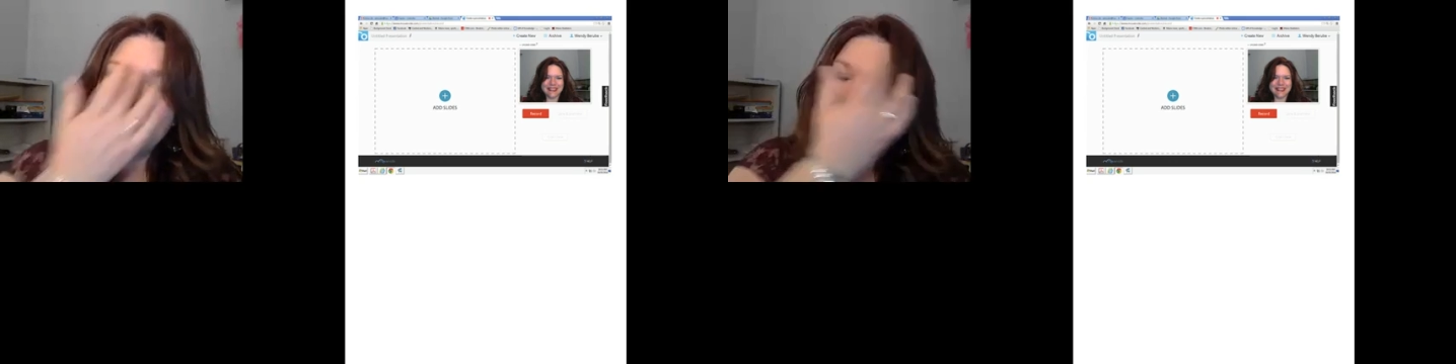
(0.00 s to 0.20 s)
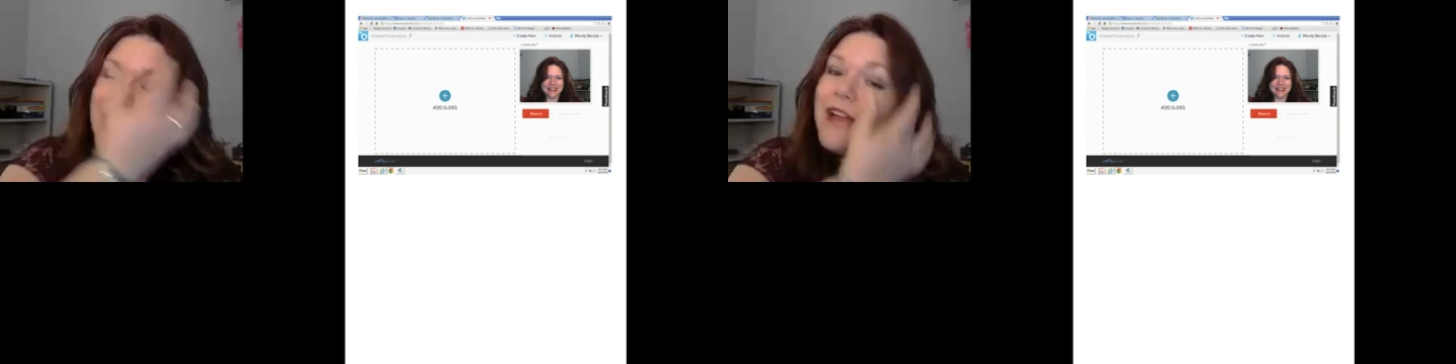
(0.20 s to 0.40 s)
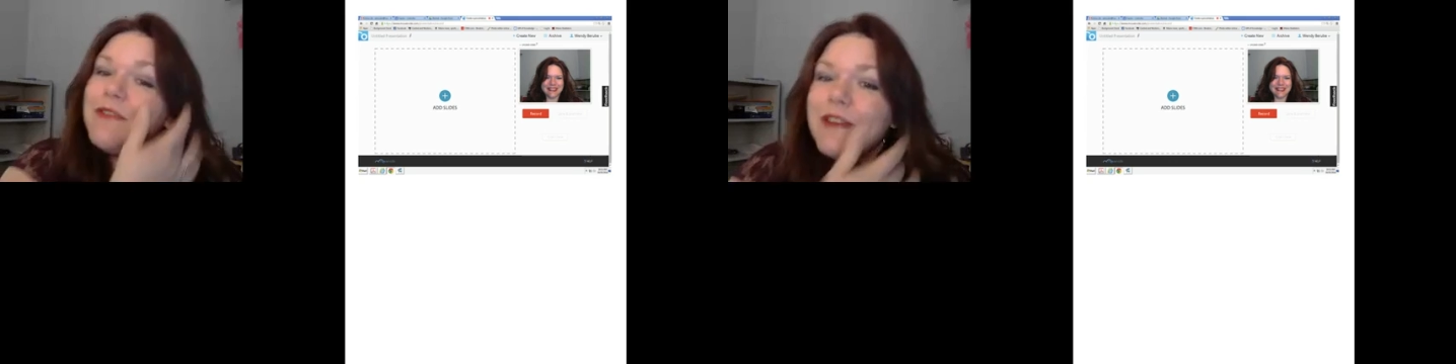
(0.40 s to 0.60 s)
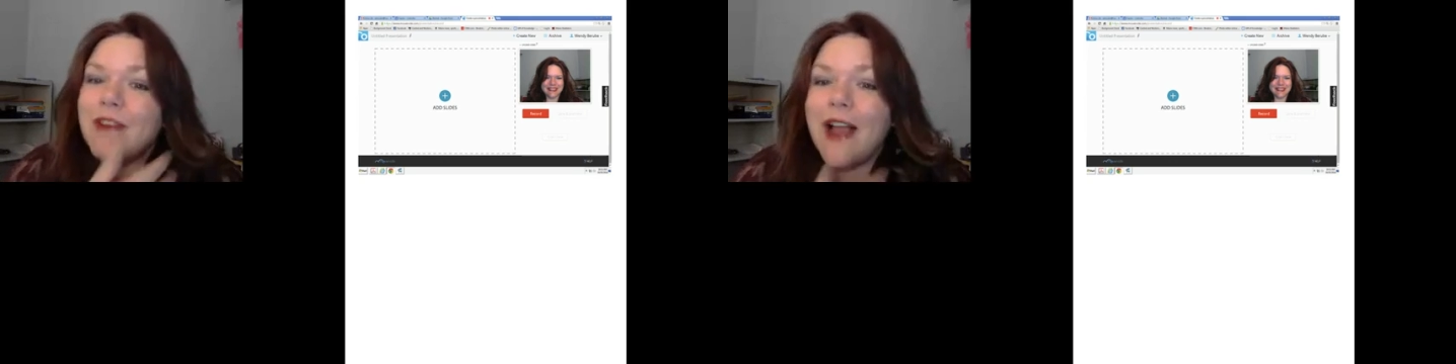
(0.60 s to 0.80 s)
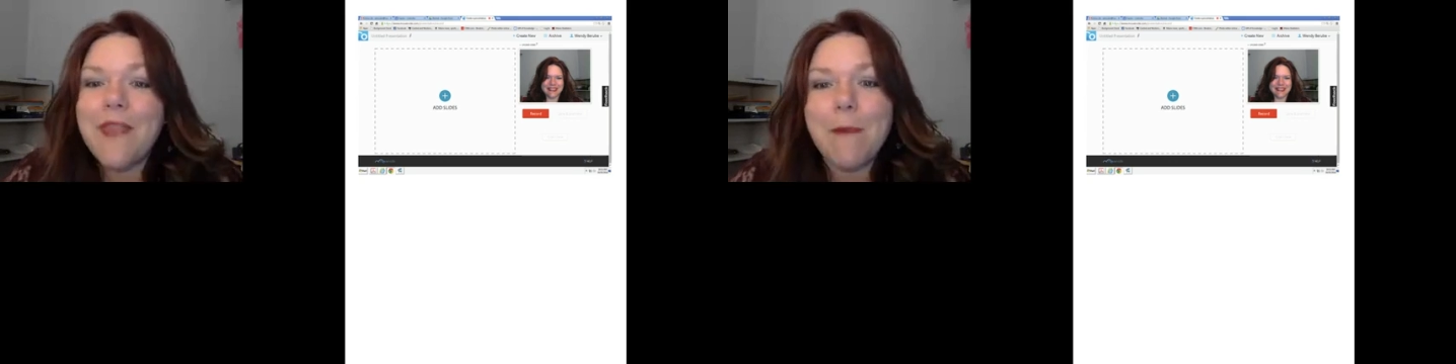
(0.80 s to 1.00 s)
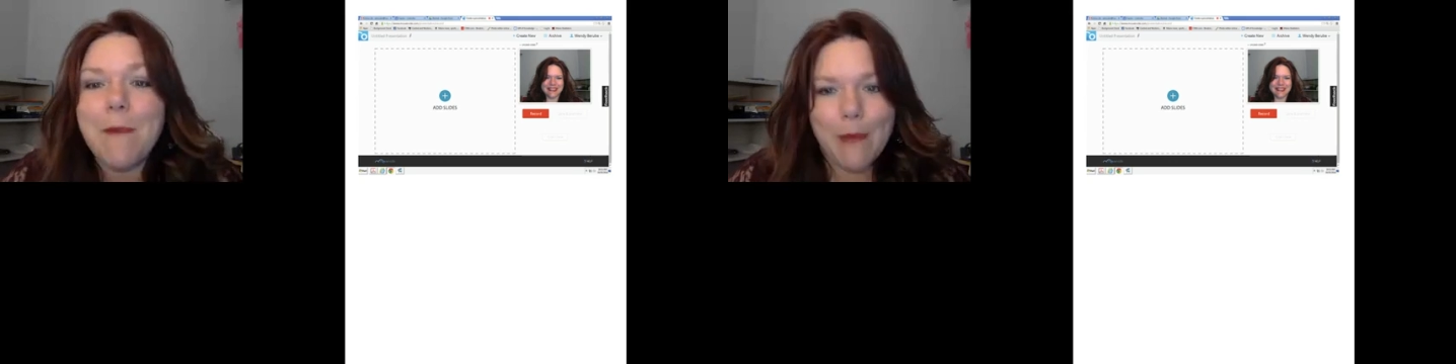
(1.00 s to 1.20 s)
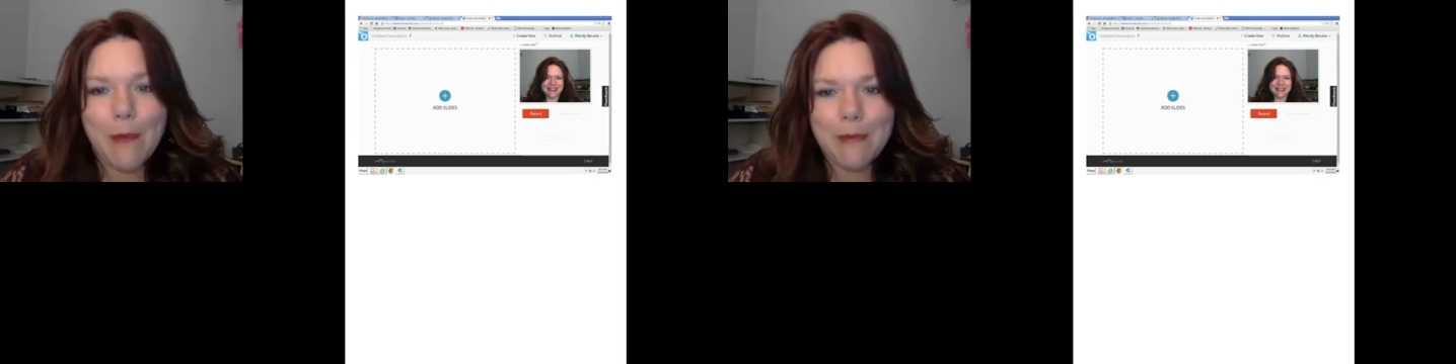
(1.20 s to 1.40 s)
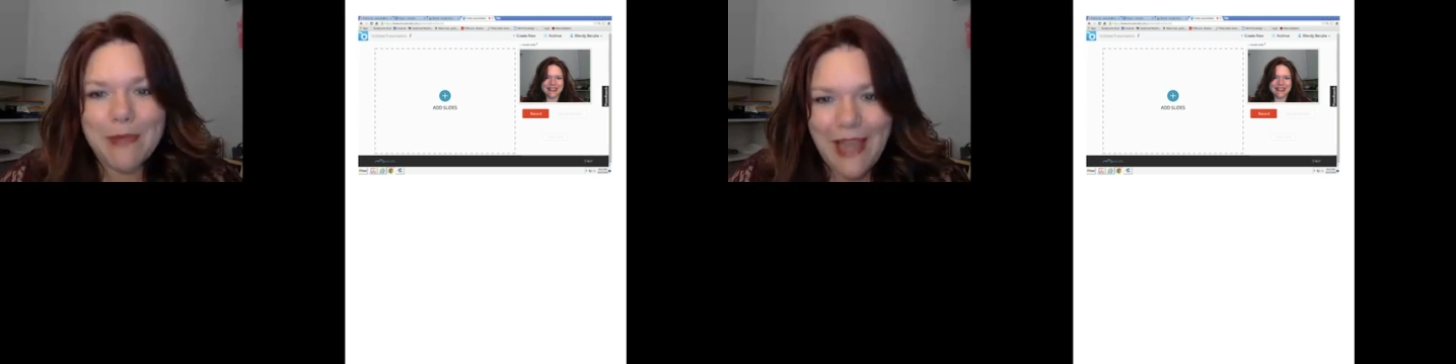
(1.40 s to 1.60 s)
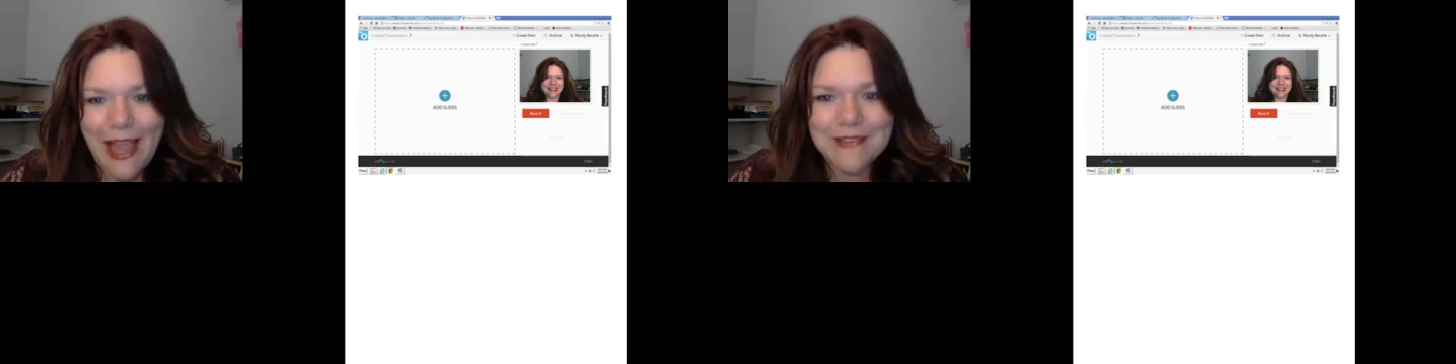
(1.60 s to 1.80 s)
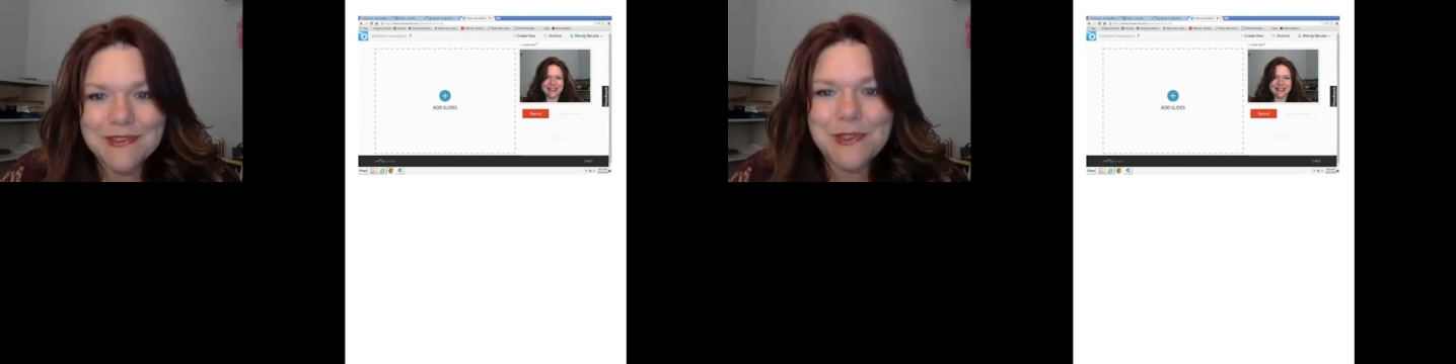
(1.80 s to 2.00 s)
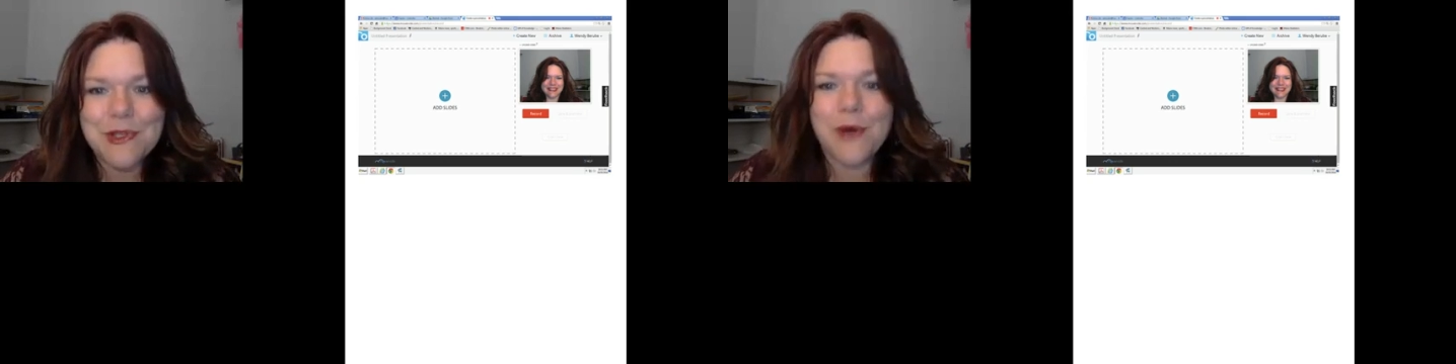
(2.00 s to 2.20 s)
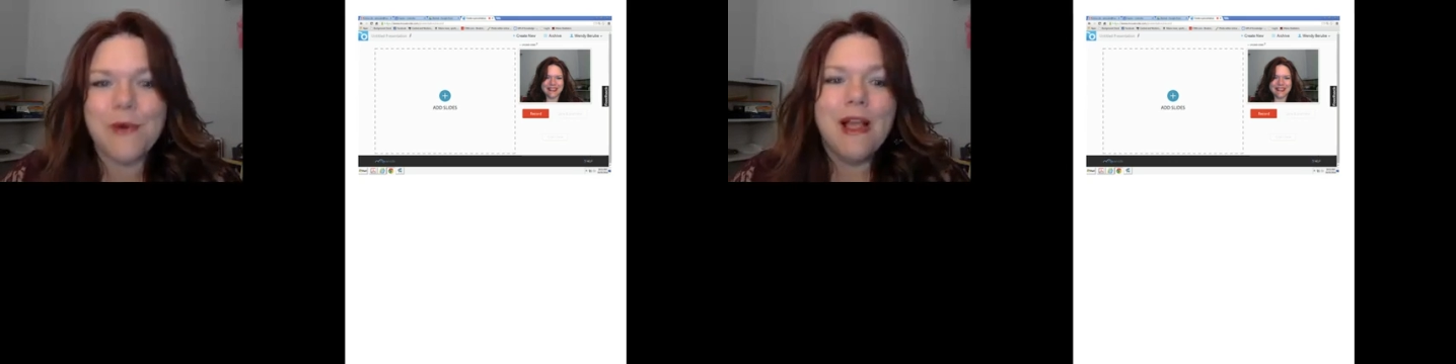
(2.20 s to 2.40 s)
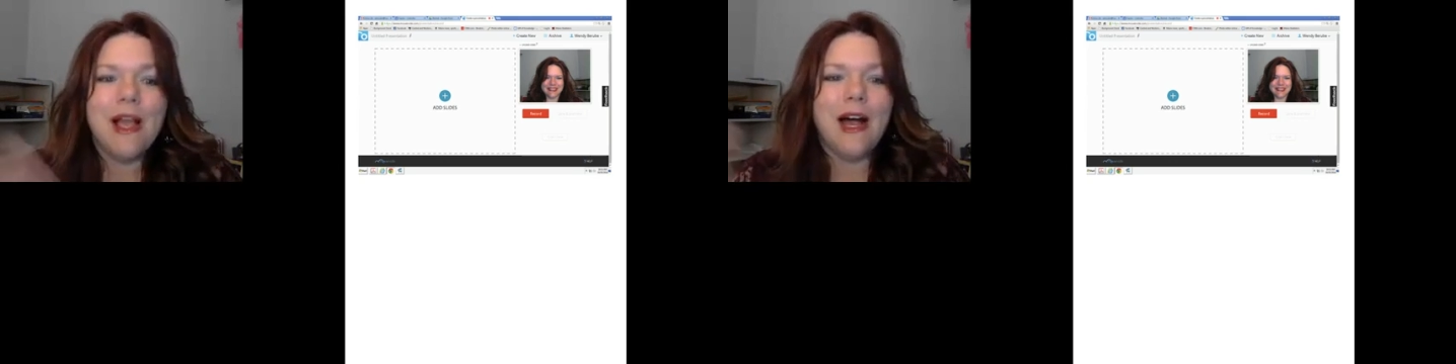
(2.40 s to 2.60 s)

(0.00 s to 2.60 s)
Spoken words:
but I've never had that pop up again. So